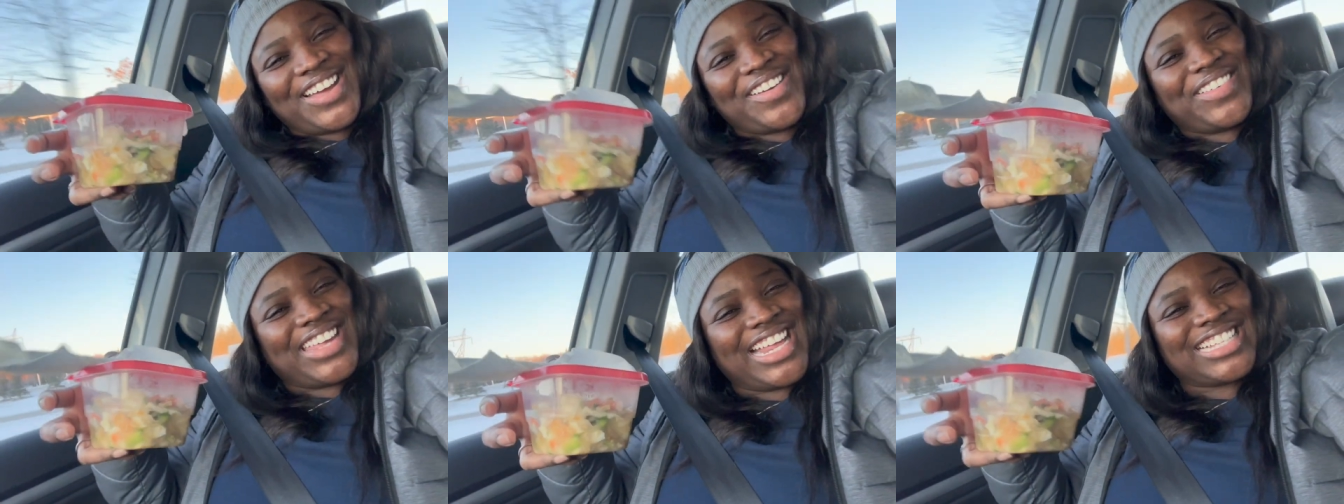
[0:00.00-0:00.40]

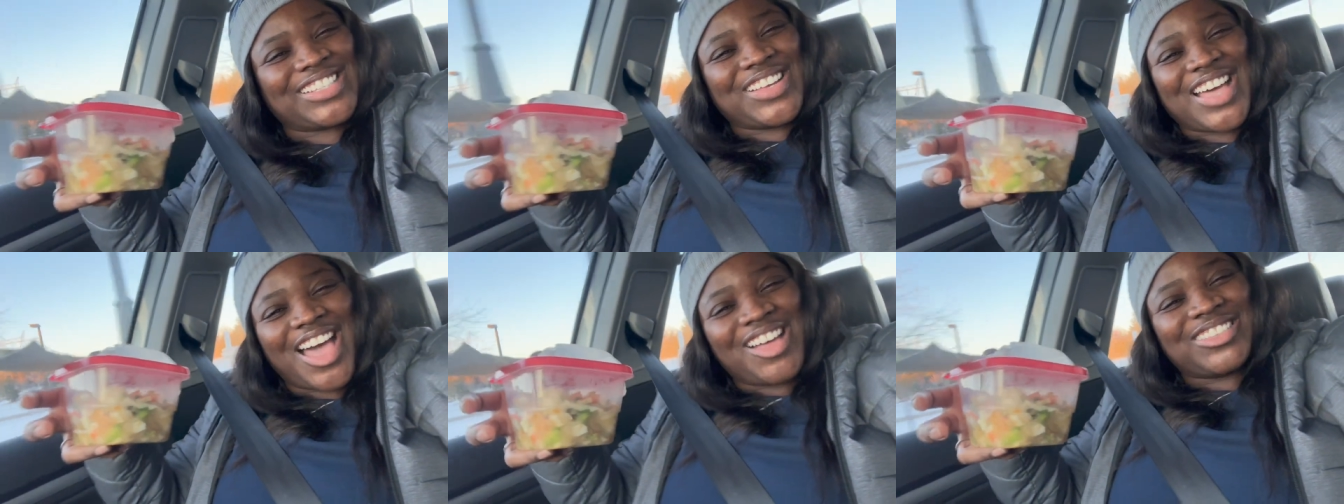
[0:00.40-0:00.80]
We get
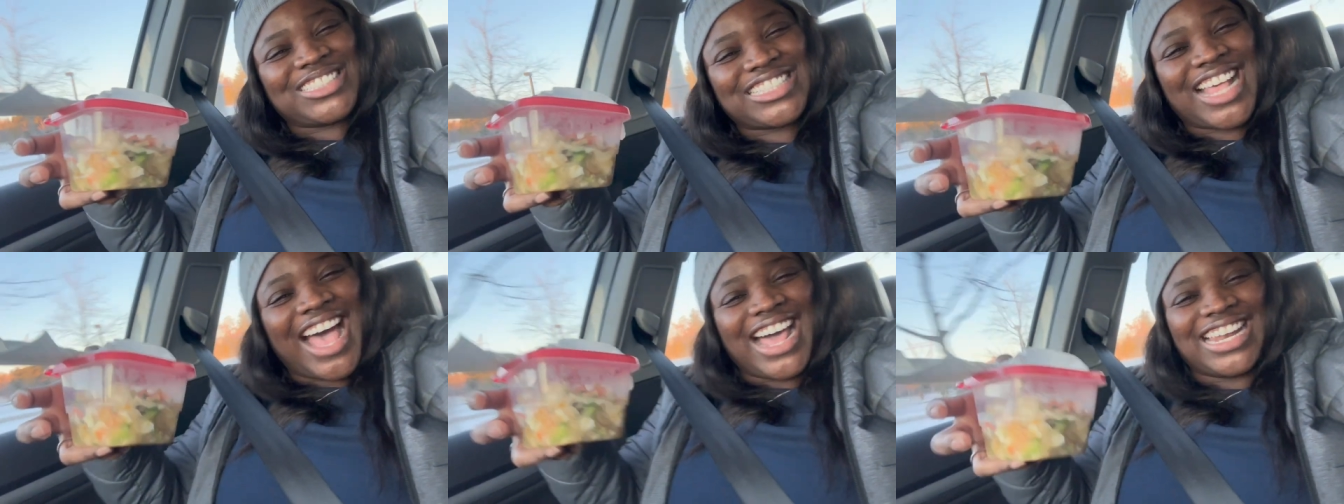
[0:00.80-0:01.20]
some conch
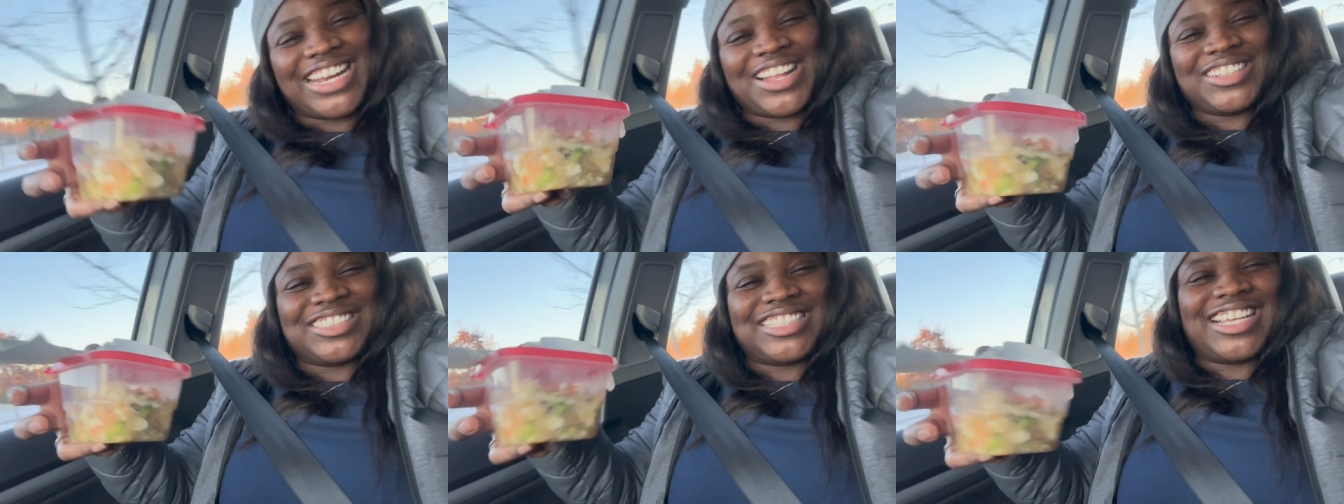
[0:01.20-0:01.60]
salad
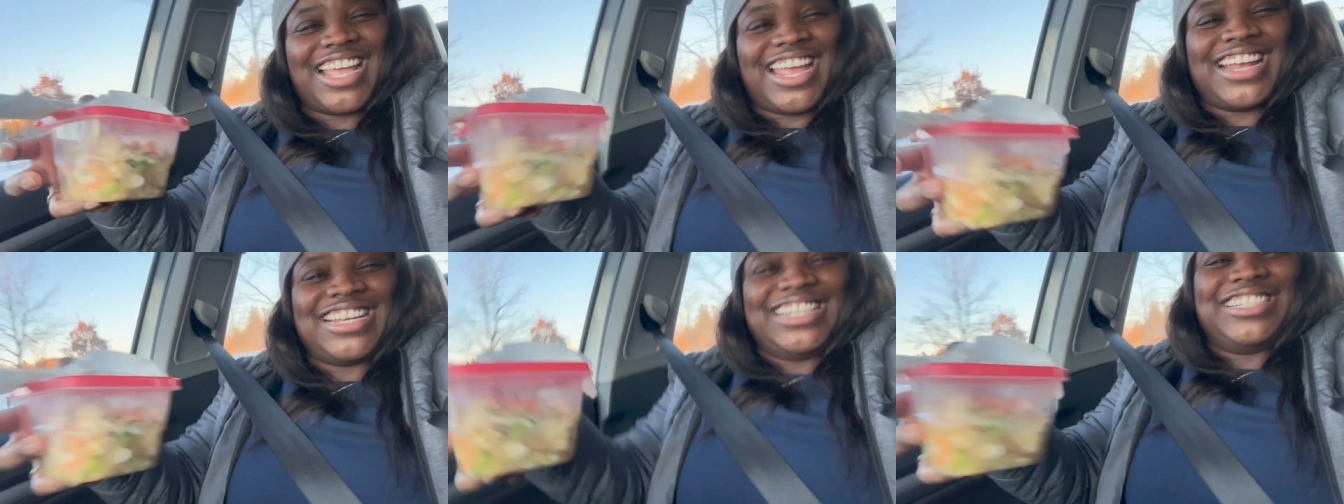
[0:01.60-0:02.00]
out
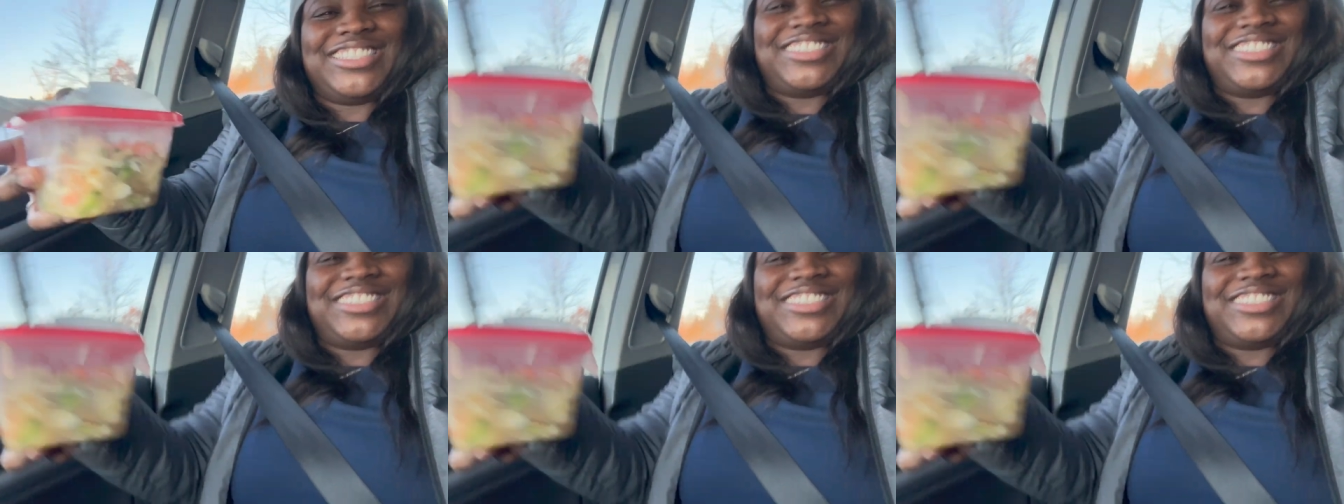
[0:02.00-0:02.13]
here in these